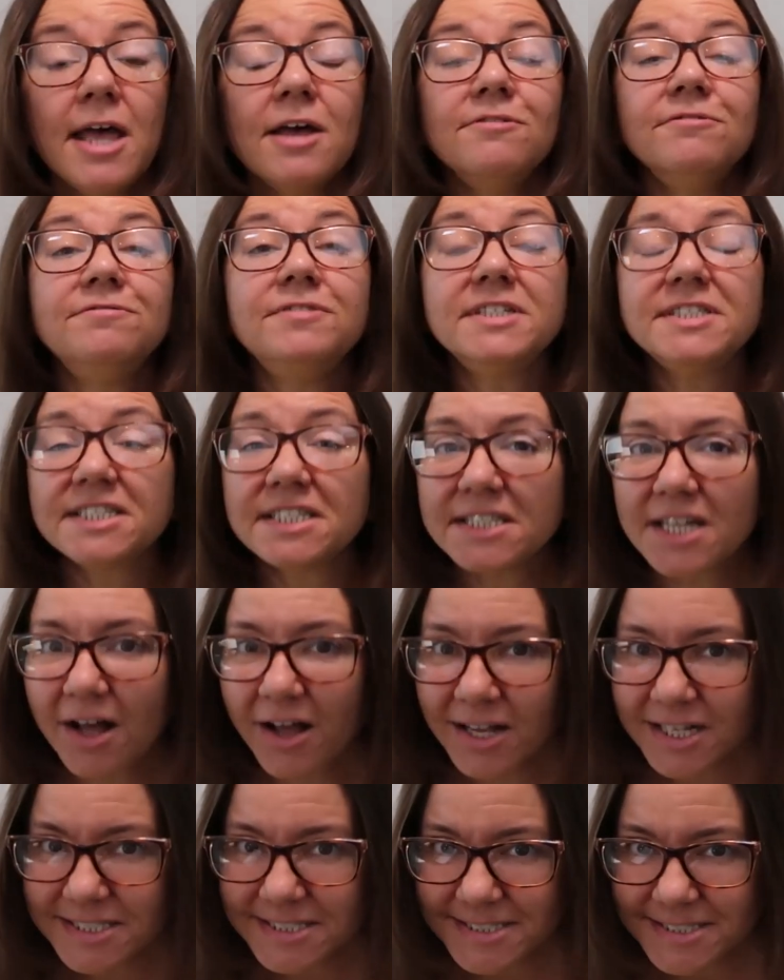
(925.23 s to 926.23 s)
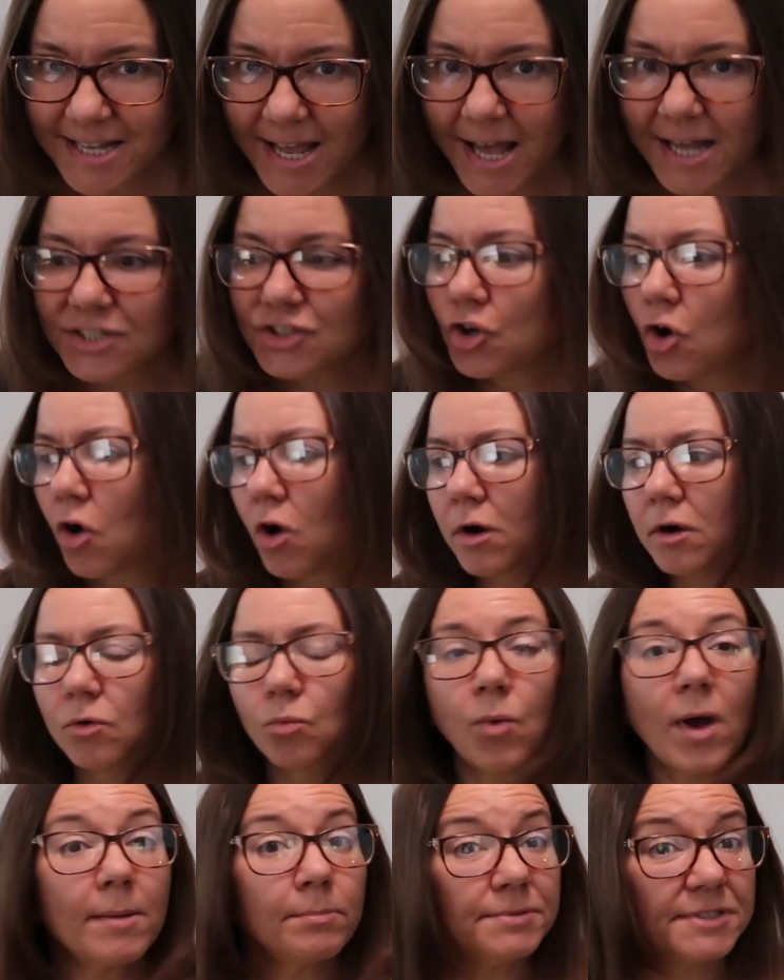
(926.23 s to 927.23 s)
Visit us at our
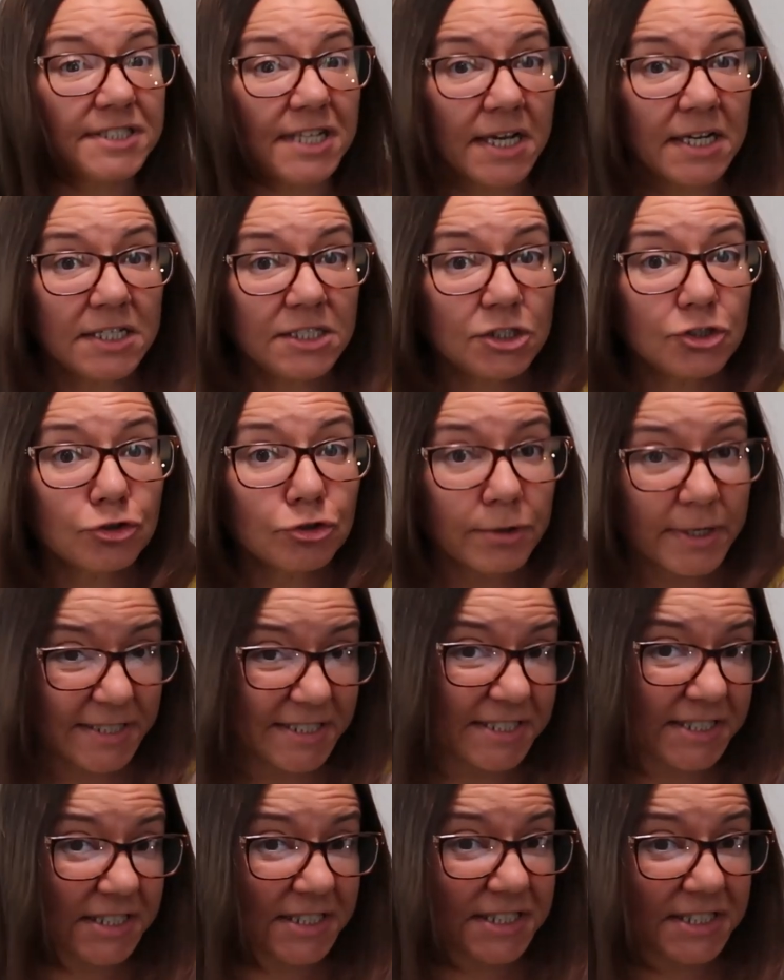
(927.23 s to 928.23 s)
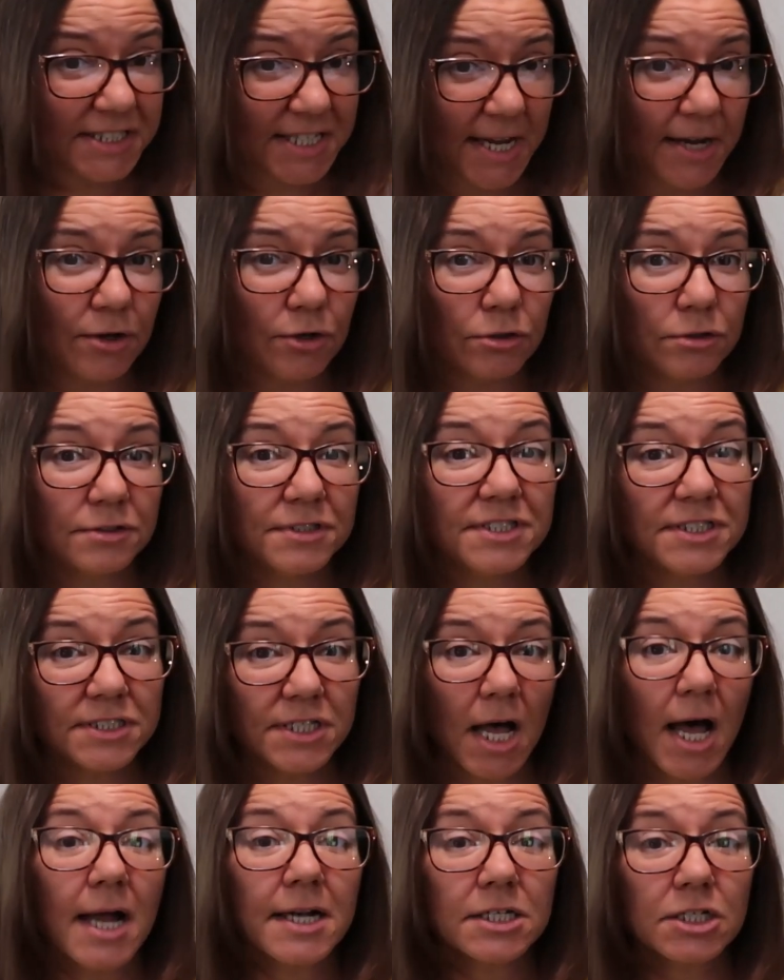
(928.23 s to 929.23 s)
website,
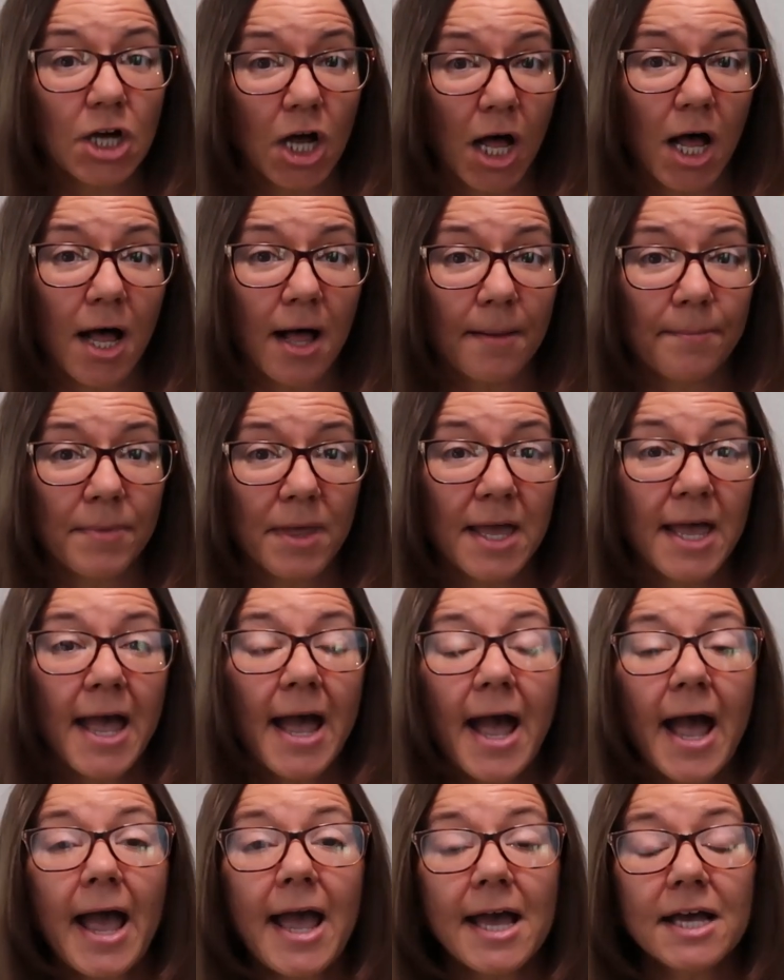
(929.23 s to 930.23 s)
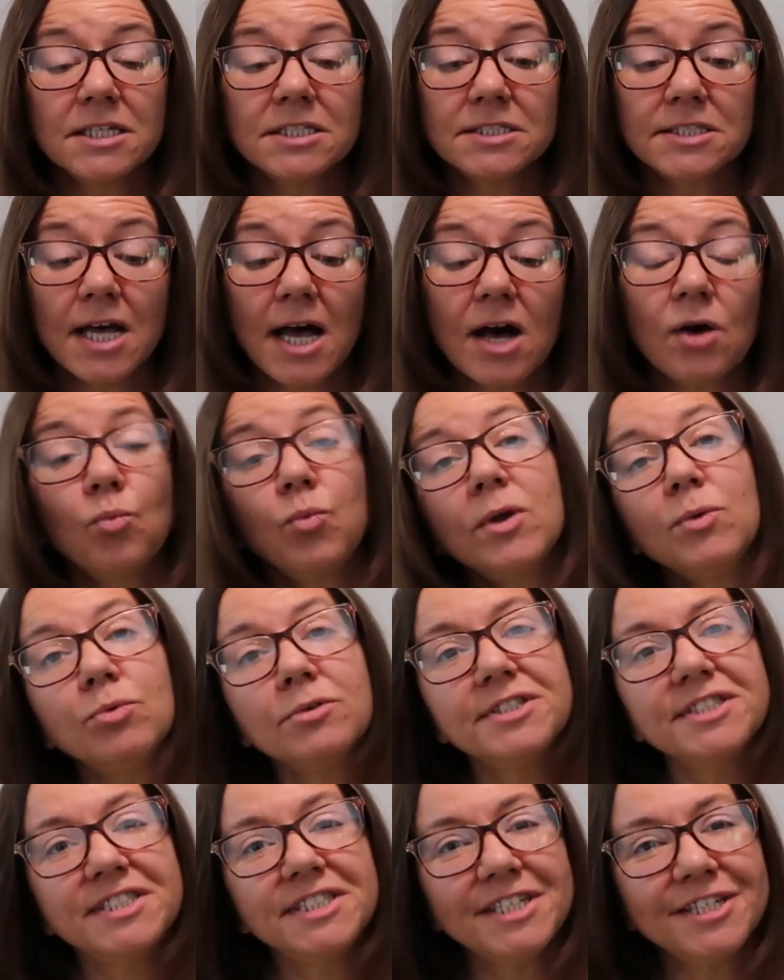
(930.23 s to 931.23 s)
tracysterrors.com, and we will
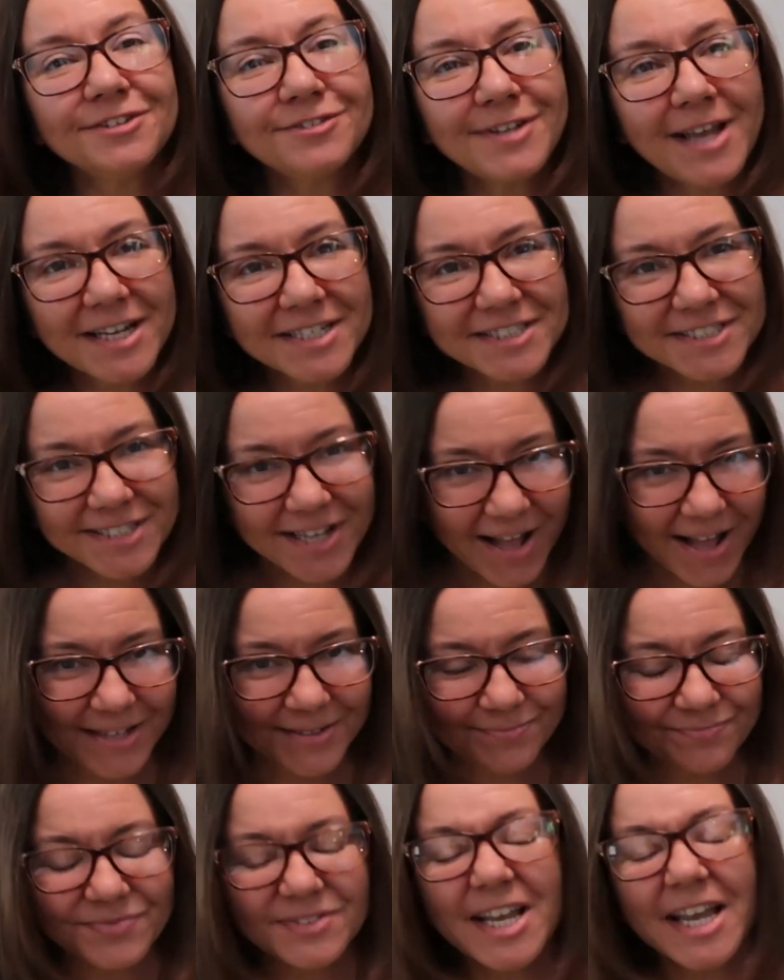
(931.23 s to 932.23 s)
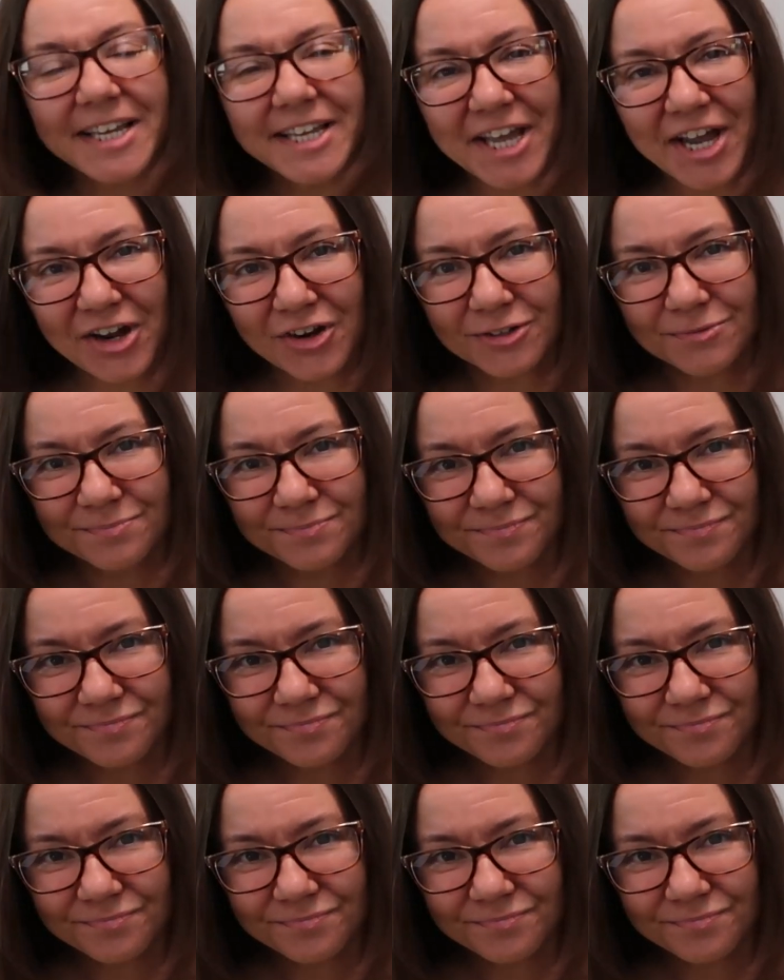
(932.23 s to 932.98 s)
see you next time. Take care.